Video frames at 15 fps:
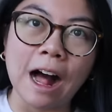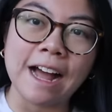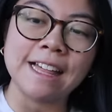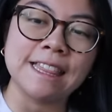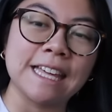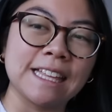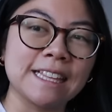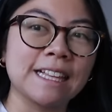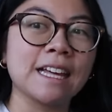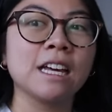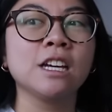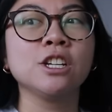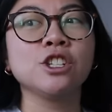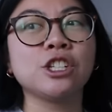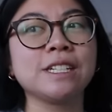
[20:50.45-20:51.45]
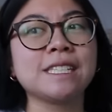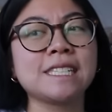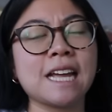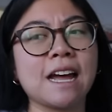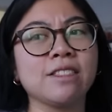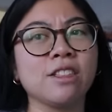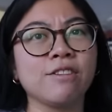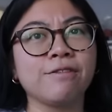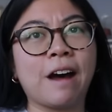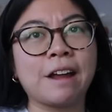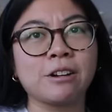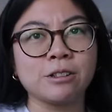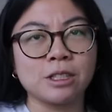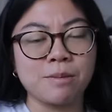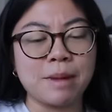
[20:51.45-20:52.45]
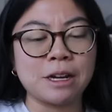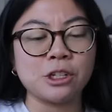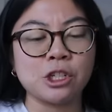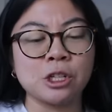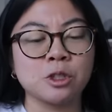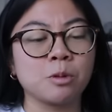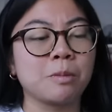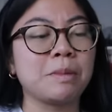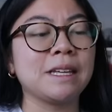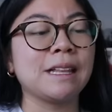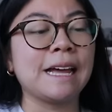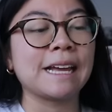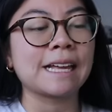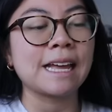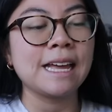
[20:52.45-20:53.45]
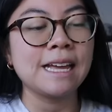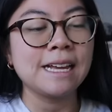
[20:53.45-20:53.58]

I think she said the final dimensions would be like